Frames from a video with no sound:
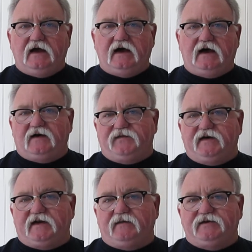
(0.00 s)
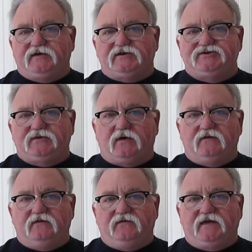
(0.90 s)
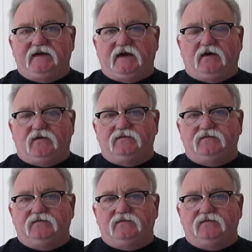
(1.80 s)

I figured I would do a short video